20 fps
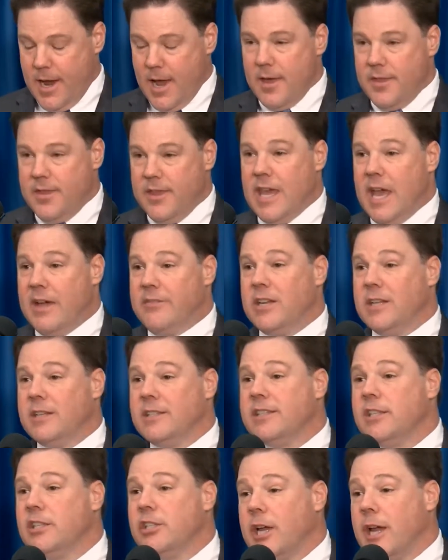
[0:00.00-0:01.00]
The evidence
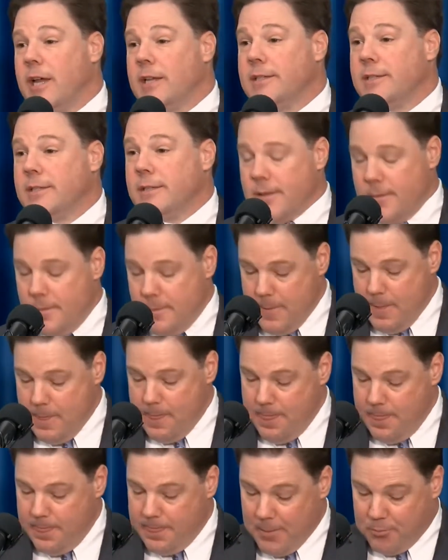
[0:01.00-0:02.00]
suggests
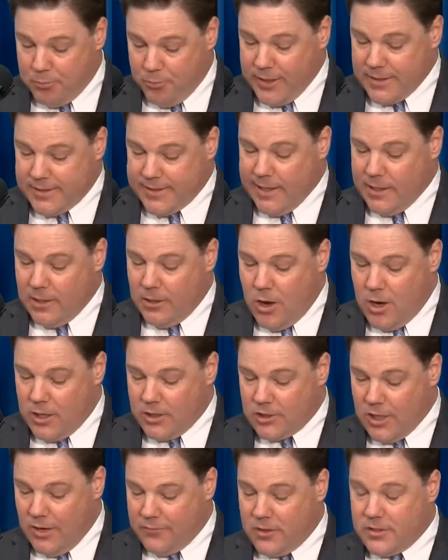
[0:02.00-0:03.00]
that Prince had long
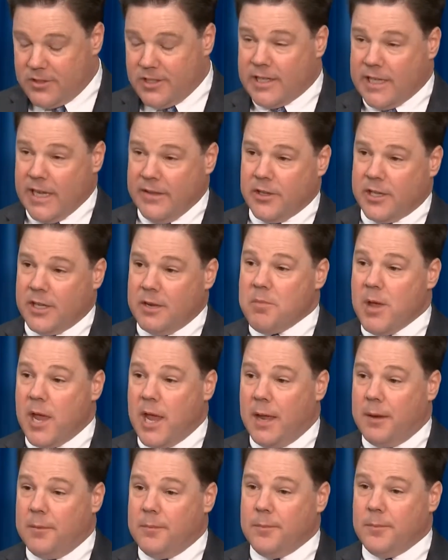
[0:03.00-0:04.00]
suffered significant
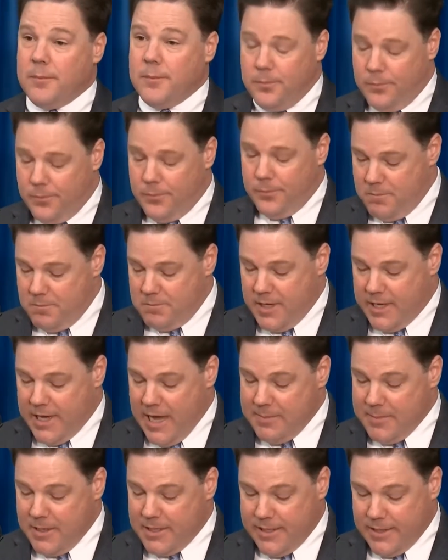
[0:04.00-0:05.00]
pain,
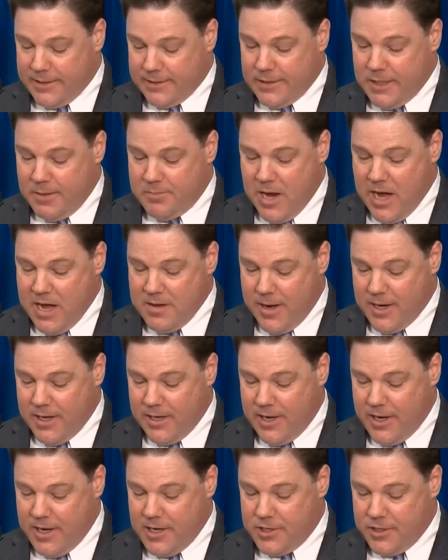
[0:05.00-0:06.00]
became addicted to pain
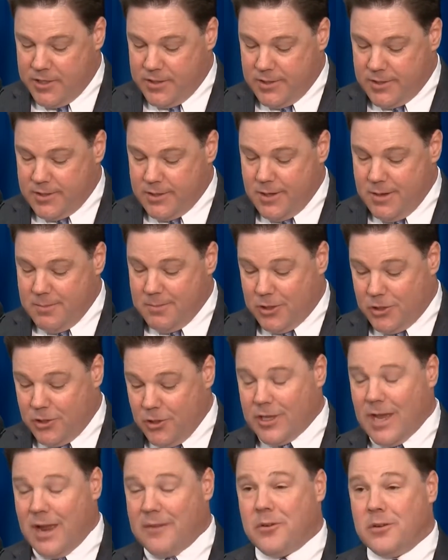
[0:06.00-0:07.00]
medications, but
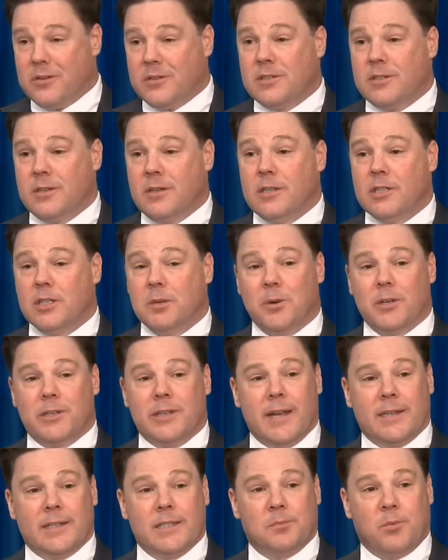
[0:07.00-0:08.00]
took efforts to
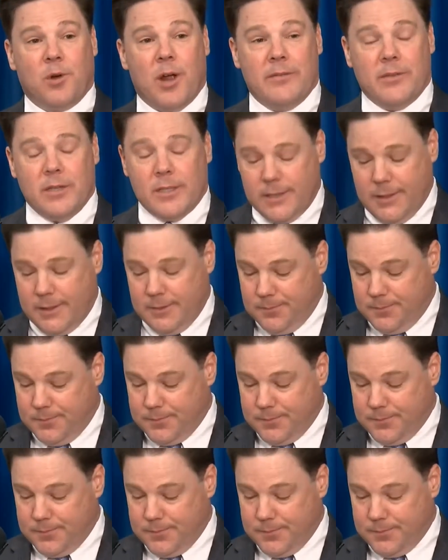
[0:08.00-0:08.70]
protect his privacy.